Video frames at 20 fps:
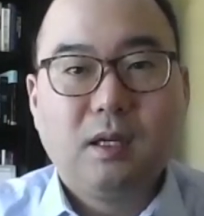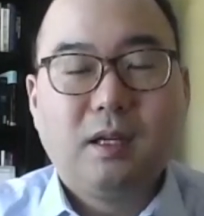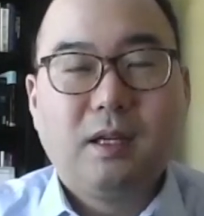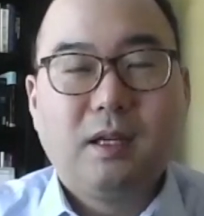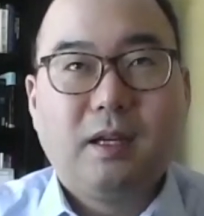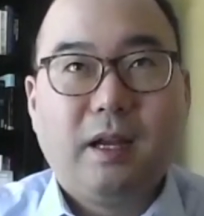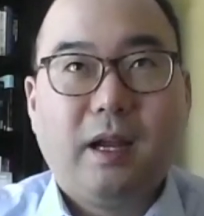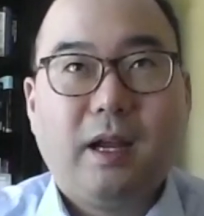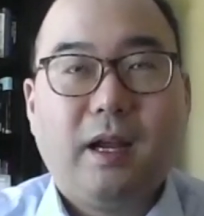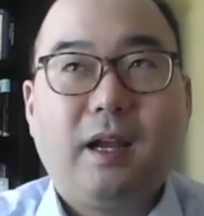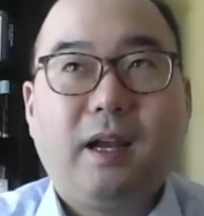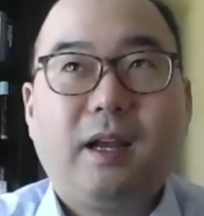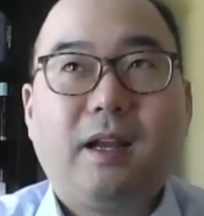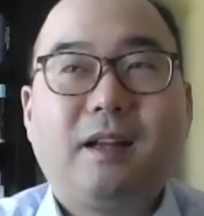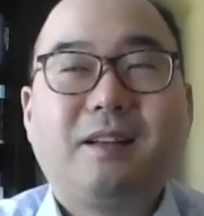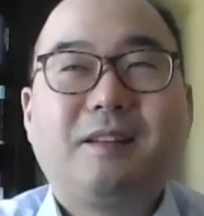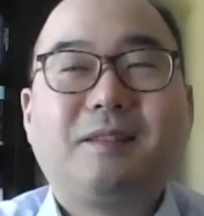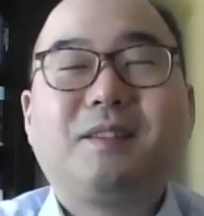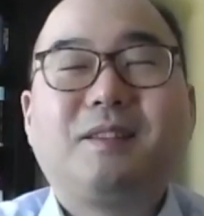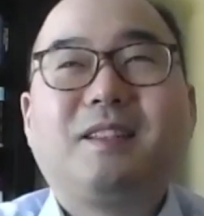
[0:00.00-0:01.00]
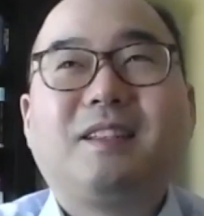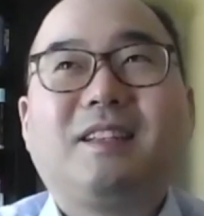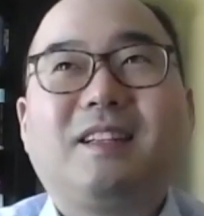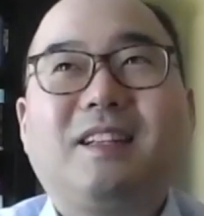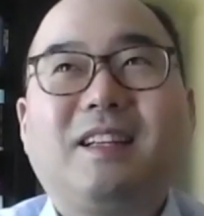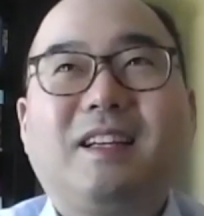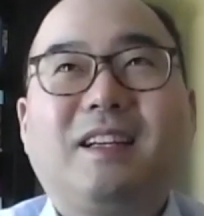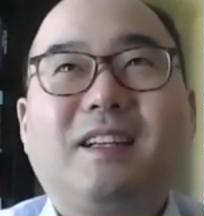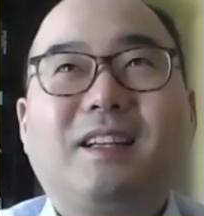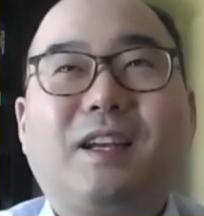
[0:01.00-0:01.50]
And
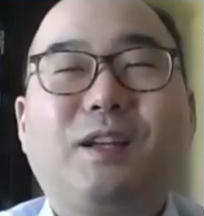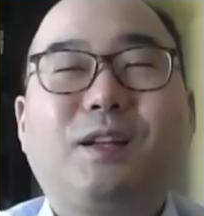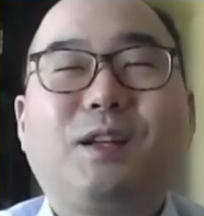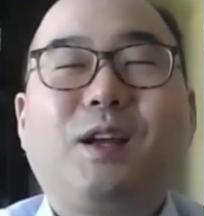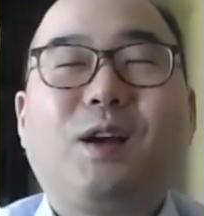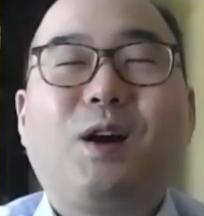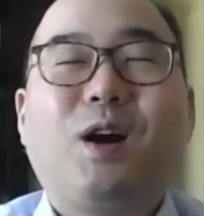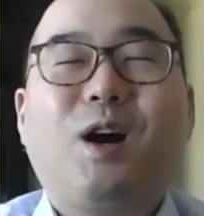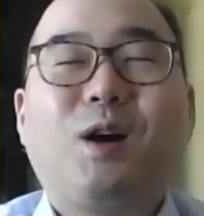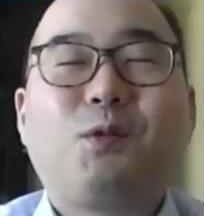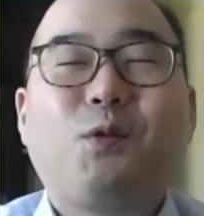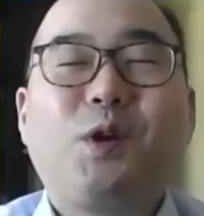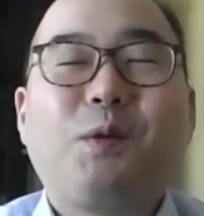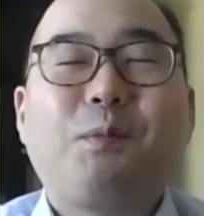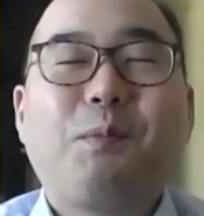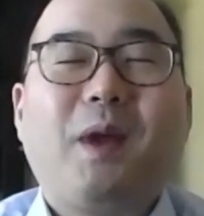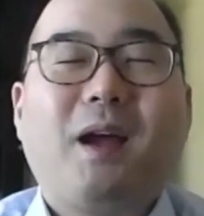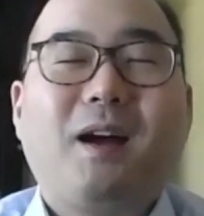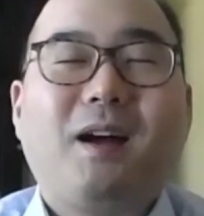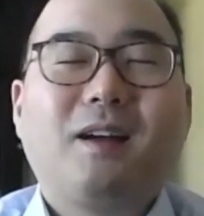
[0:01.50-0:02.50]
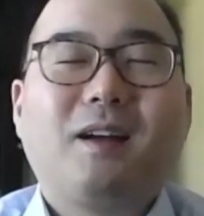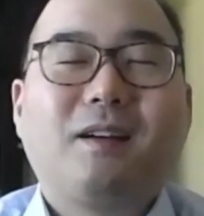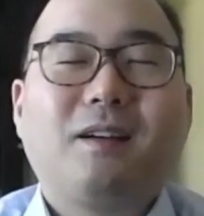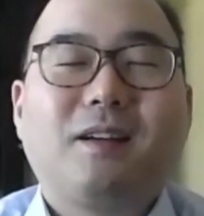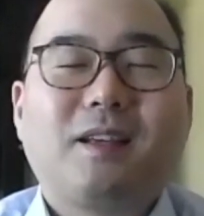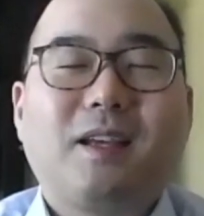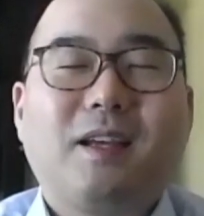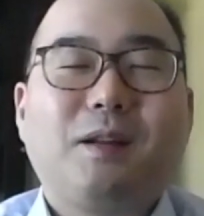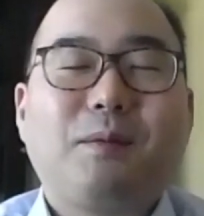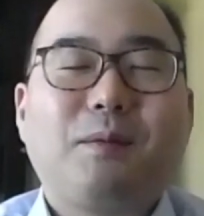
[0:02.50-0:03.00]
Getting
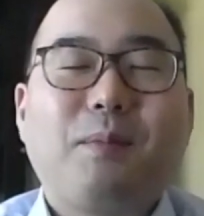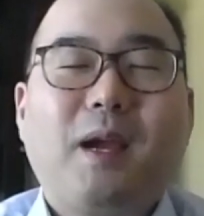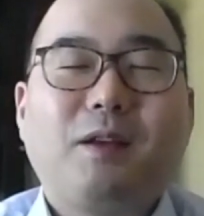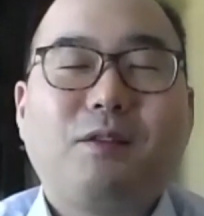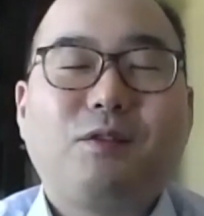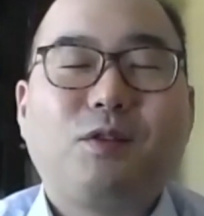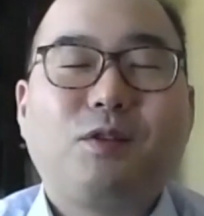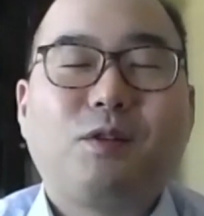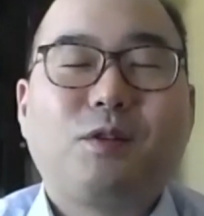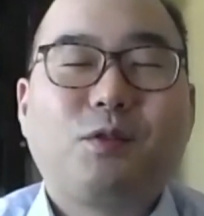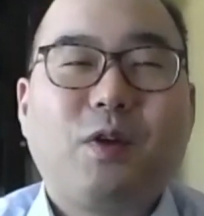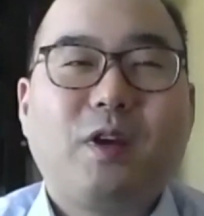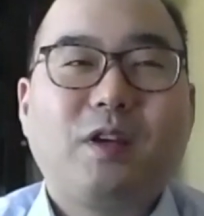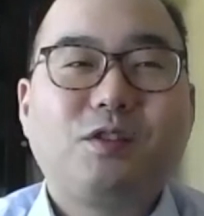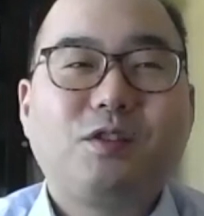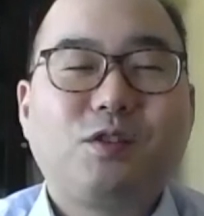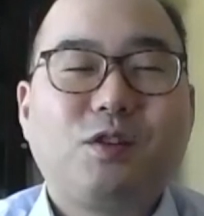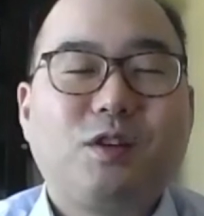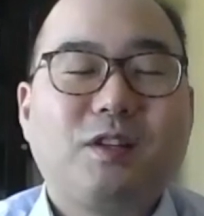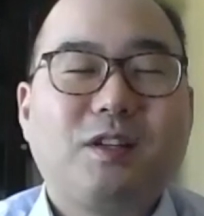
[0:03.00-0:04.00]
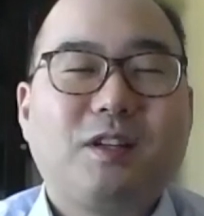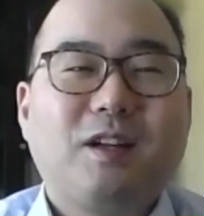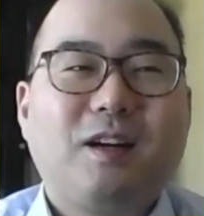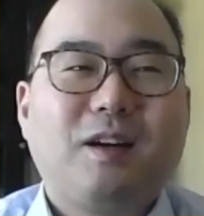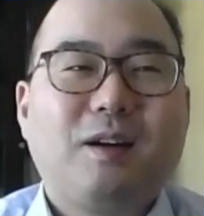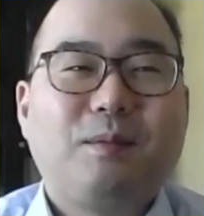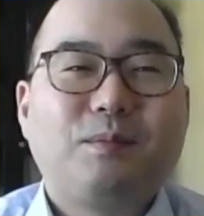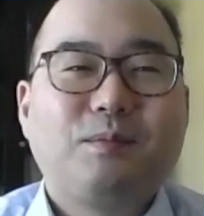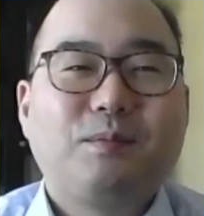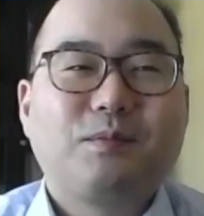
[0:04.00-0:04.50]
back to your question,
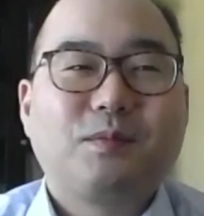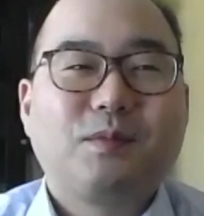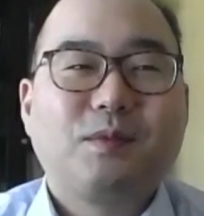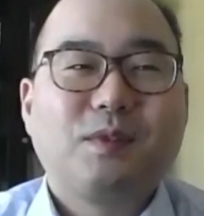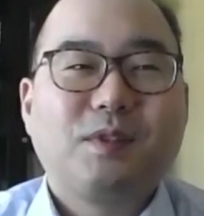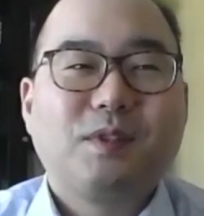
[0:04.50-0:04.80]
am